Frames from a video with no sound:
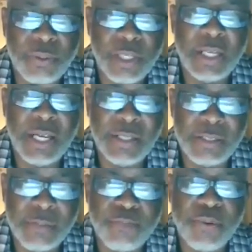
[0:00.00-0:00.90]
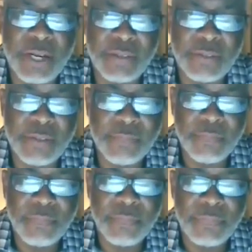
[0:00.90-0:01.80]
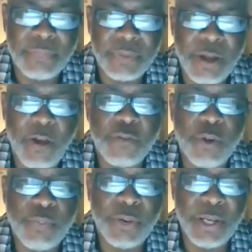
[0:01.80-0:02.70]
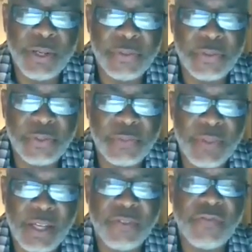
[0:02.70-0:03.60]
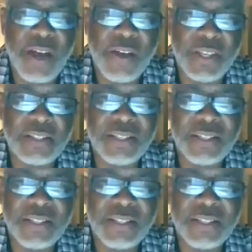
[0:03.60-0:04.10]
the length, the breadth of your prayers, and the fact that